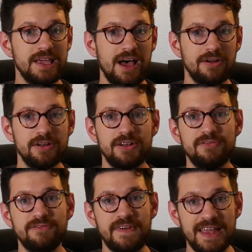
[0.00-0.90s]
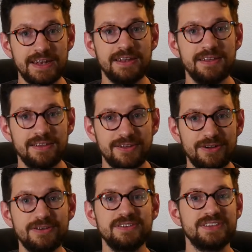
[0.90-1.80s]
how to defend
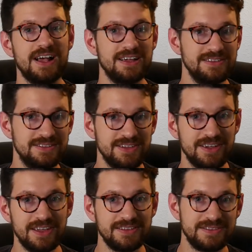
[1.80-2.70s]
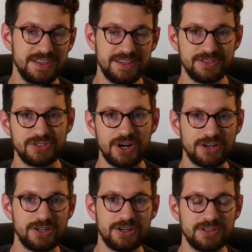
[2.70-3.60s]
your designs against the
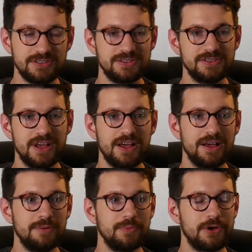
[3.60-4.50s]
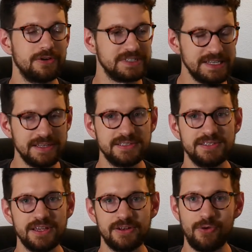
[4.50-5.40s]
instructor's
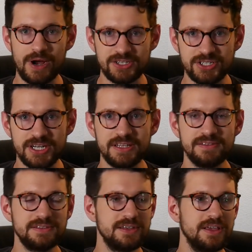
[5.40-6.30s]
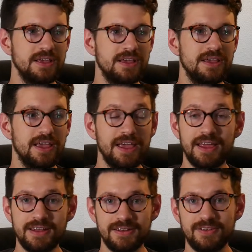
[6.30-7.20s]
critiques and questions.
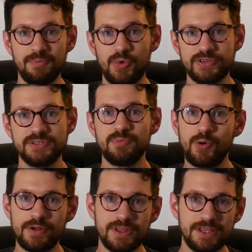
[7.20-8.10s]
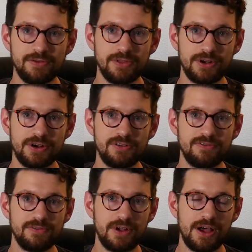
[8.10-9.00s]
And most importantly, you
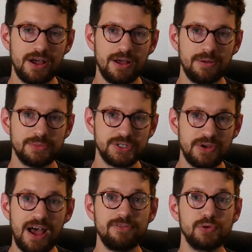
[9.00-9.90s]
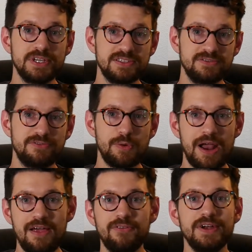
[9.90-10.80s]
learn to have a reason for
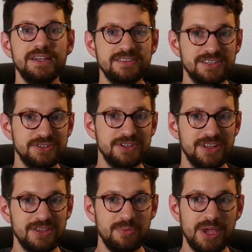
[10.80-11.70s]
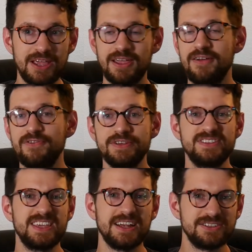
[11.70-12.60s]
every decision that you make. Every
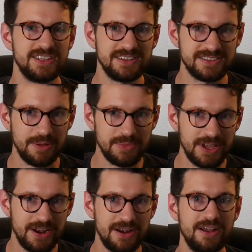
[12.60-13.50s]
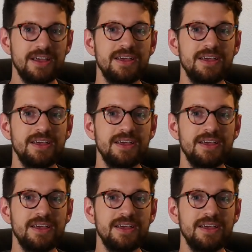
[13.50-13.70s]
sketch that is up there